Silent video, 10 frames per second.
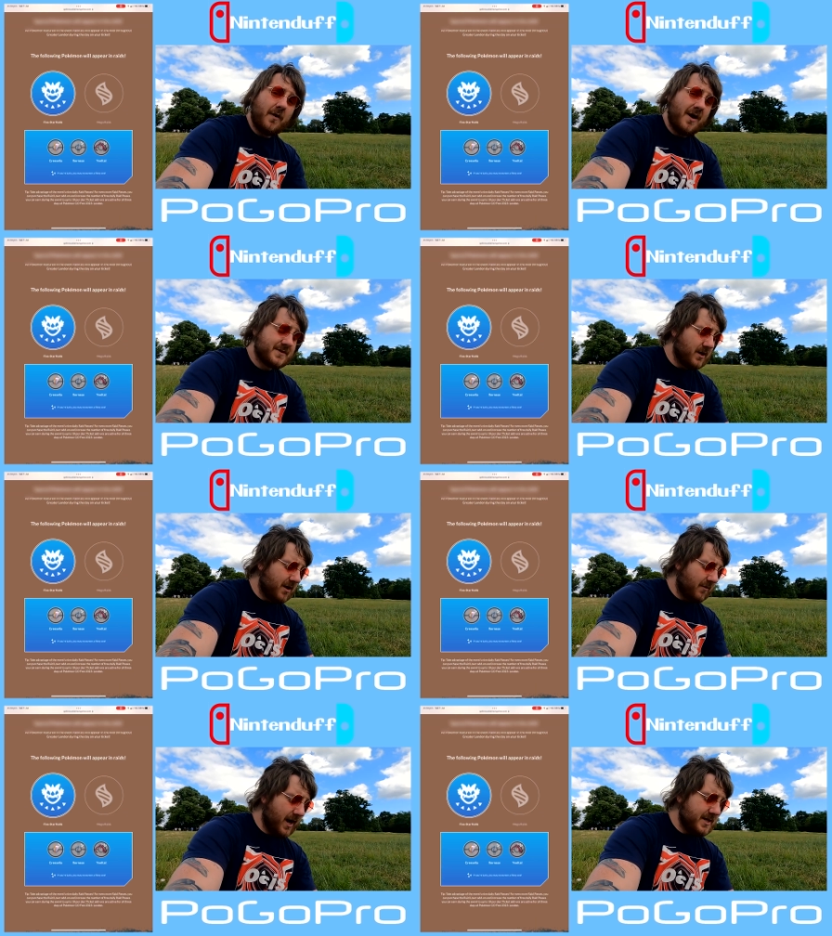
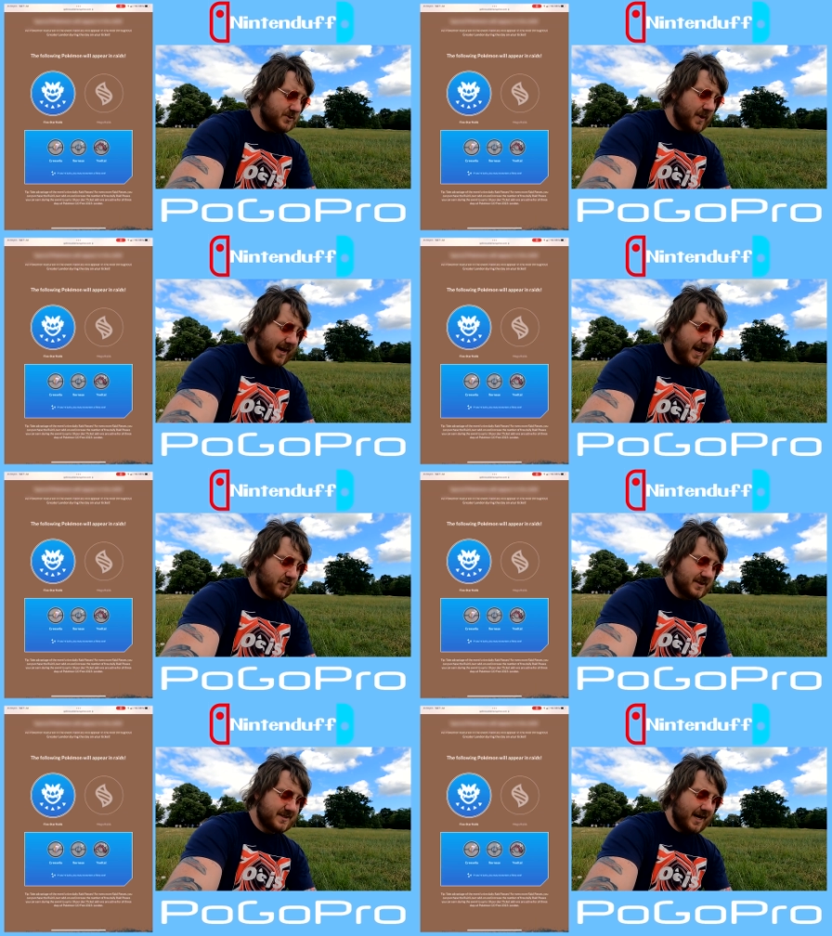5-star raids, we're getting
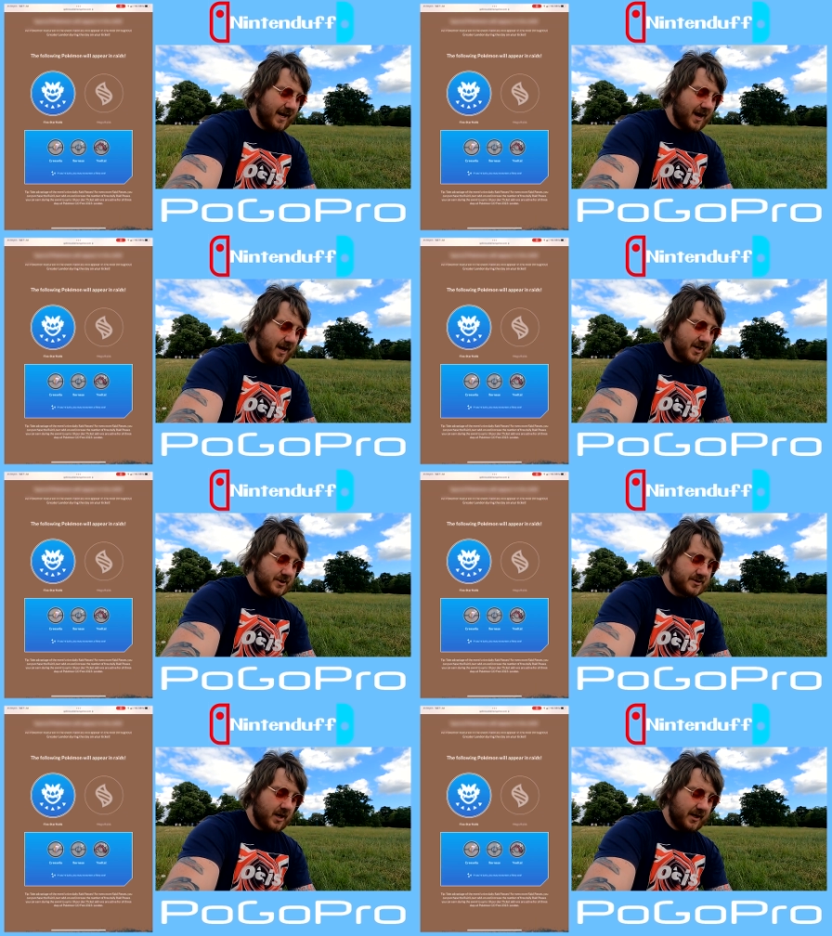Cresselia,
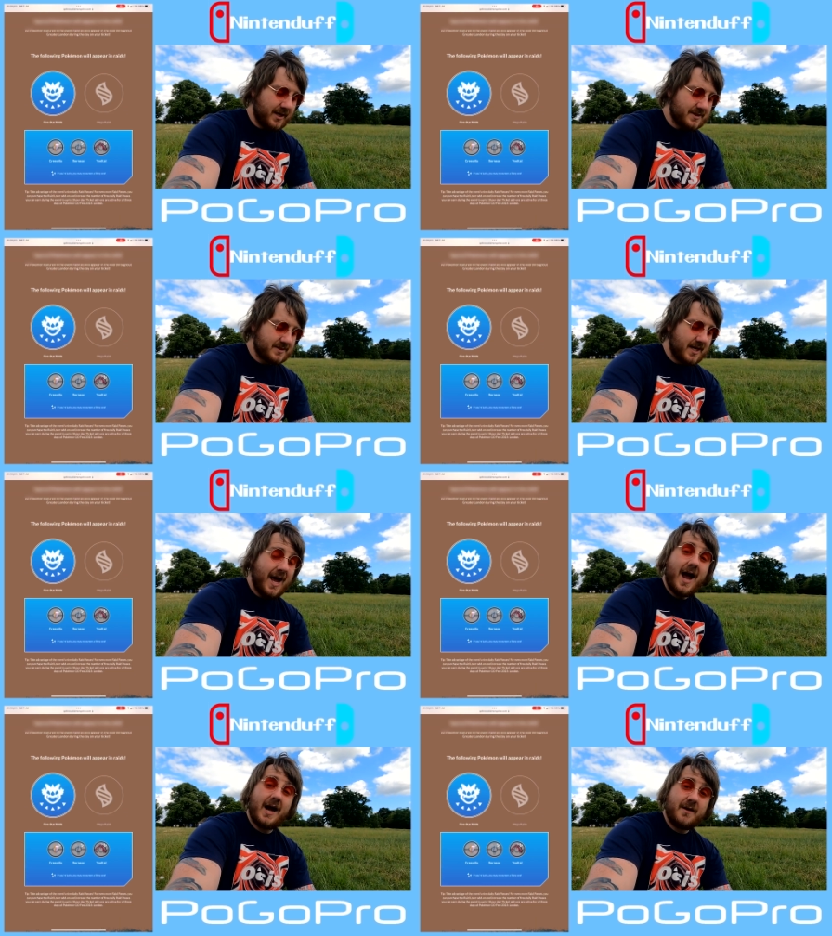Xerneas,
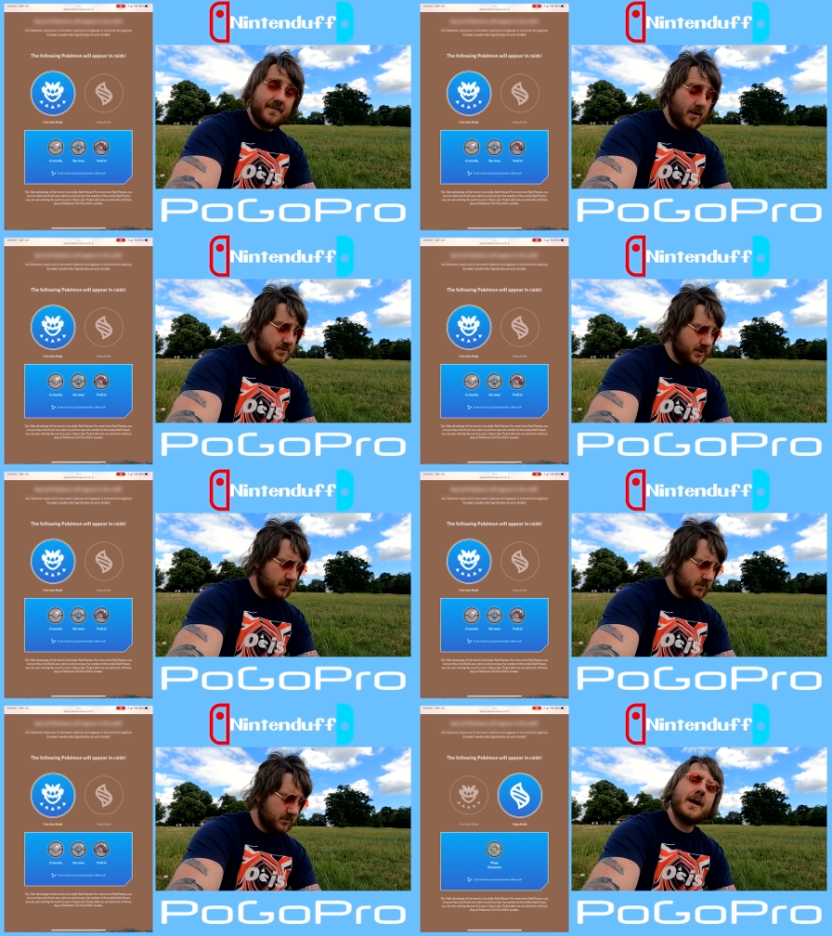and
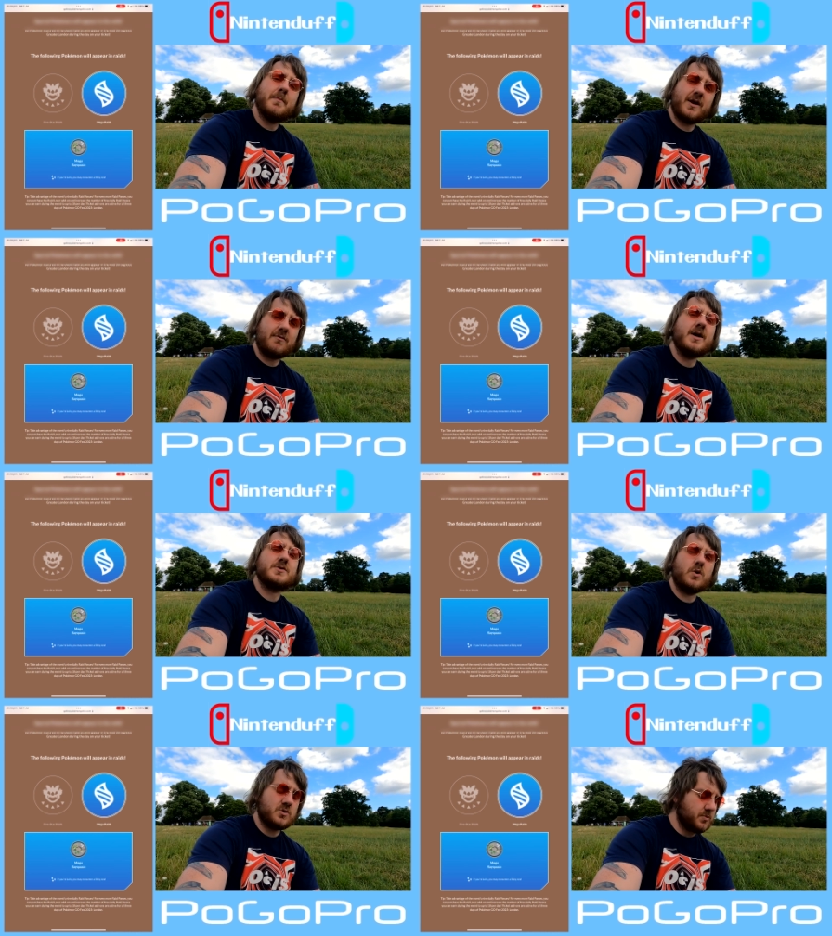Yveltal. And in Mega
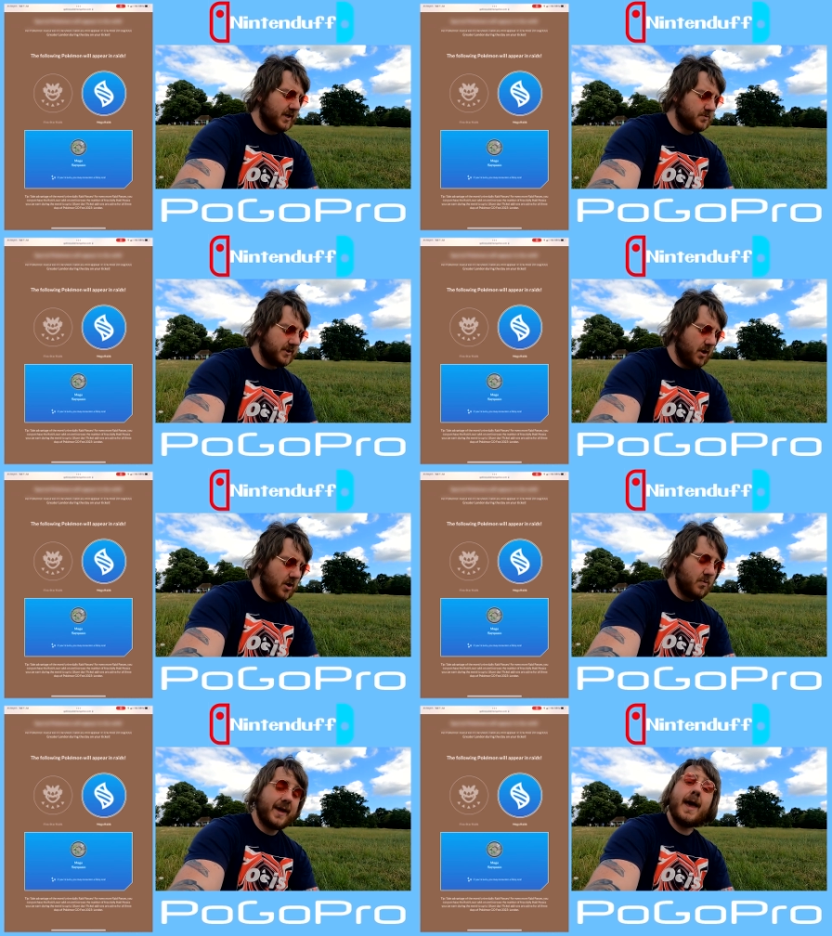Raids, of course, as we
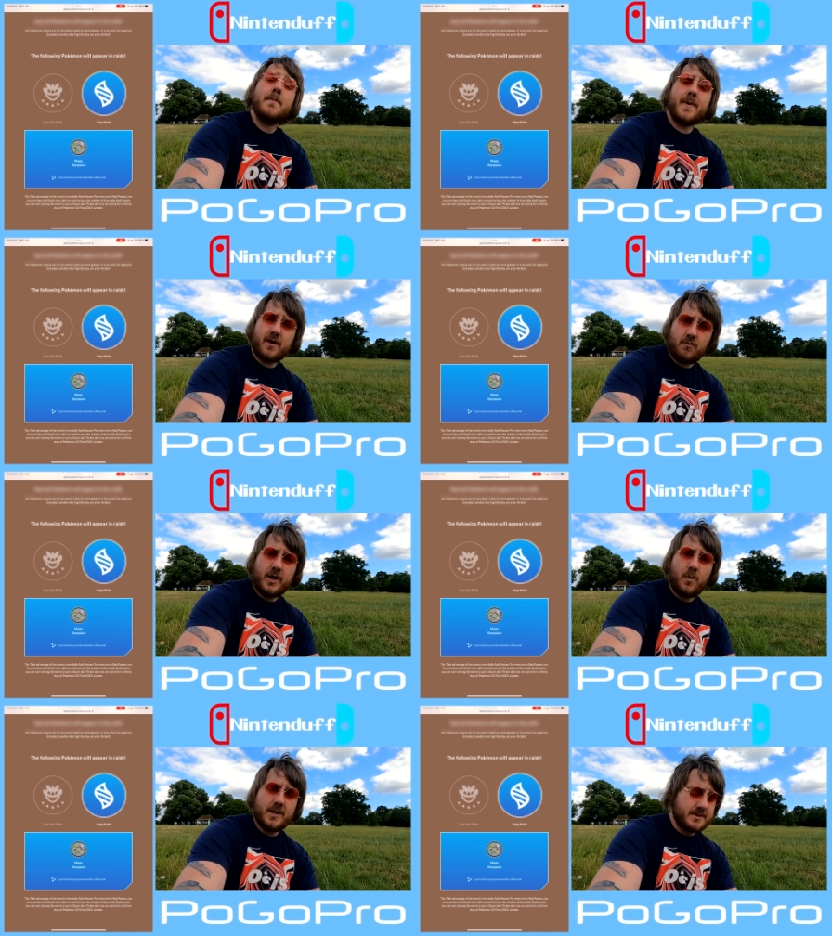know, we're getting Mega
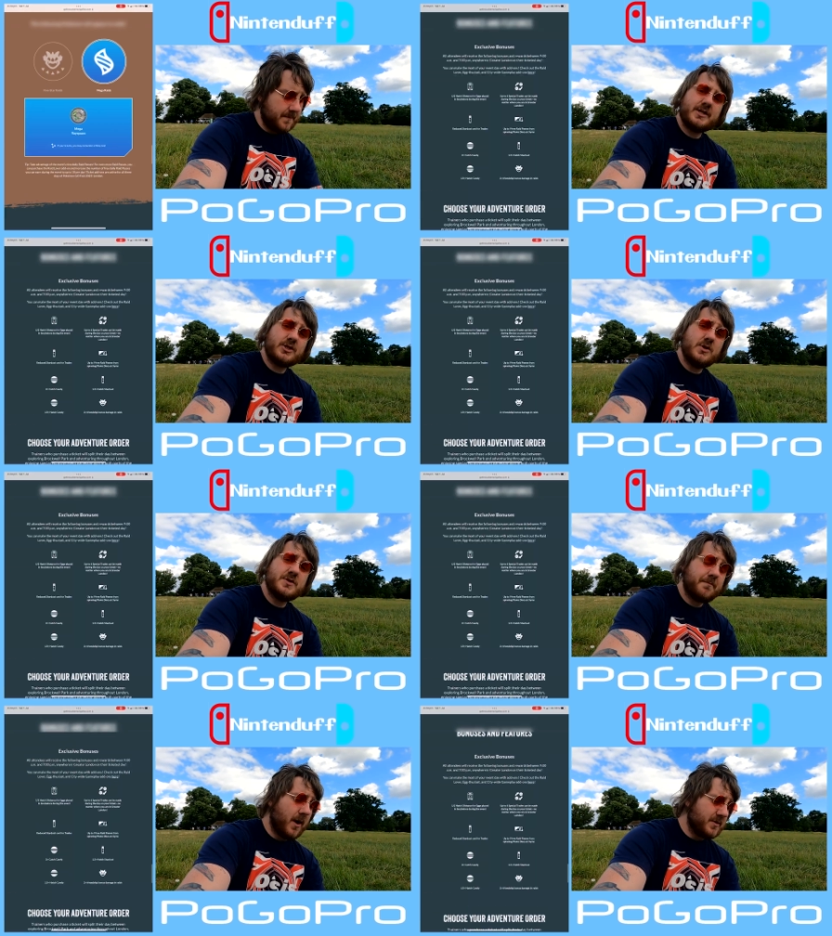Rayquaza.
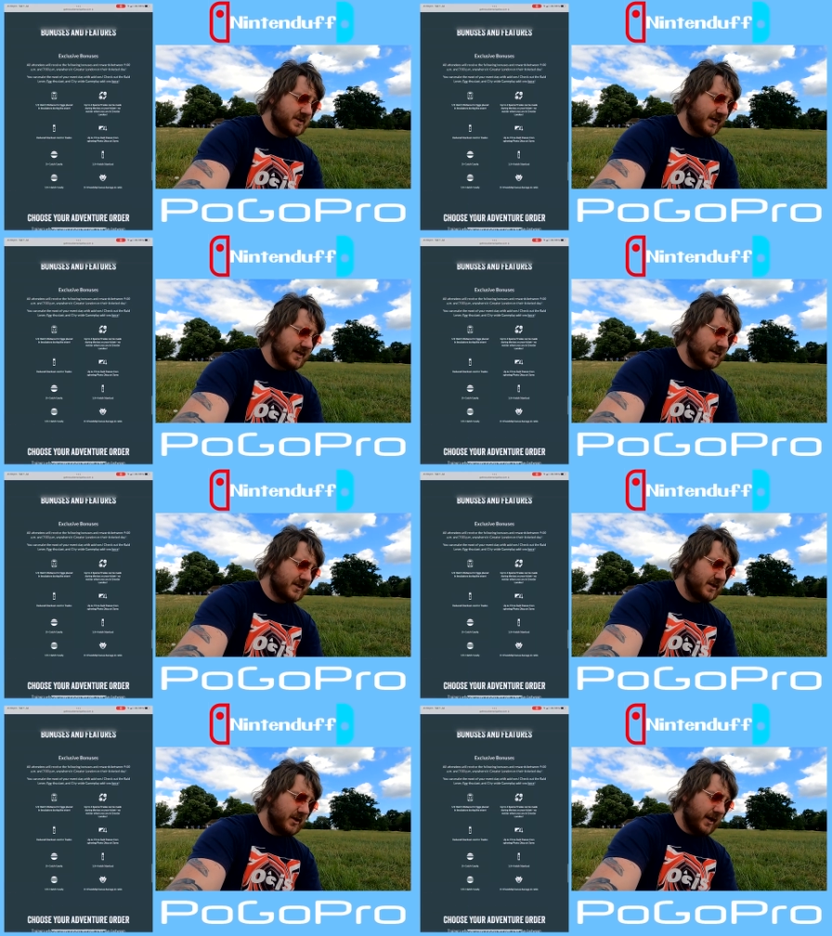Exclusive bonuses